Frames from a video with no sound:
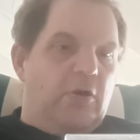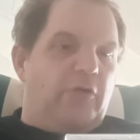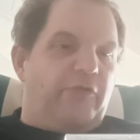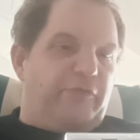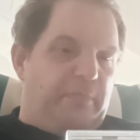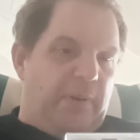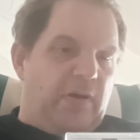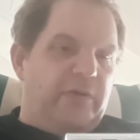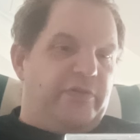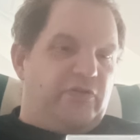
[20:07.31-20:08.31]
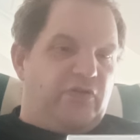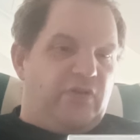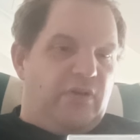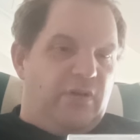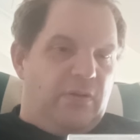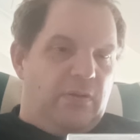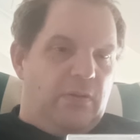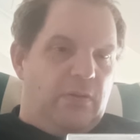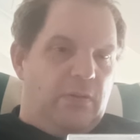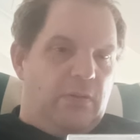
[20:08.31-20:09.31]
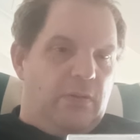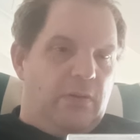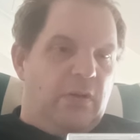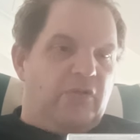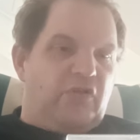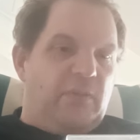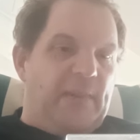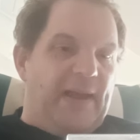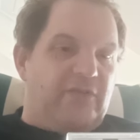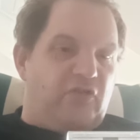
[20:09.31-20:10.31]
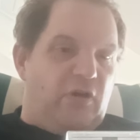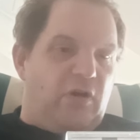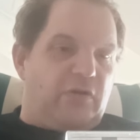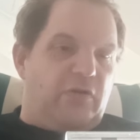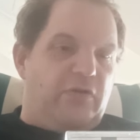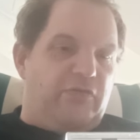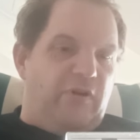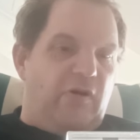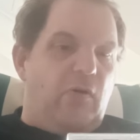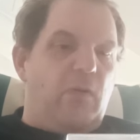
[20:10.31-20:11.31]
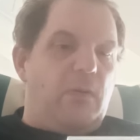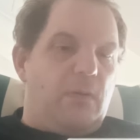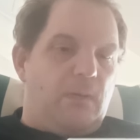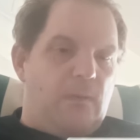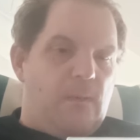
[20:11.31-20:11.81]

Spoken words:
Love Bites. Some heads are gonna roll.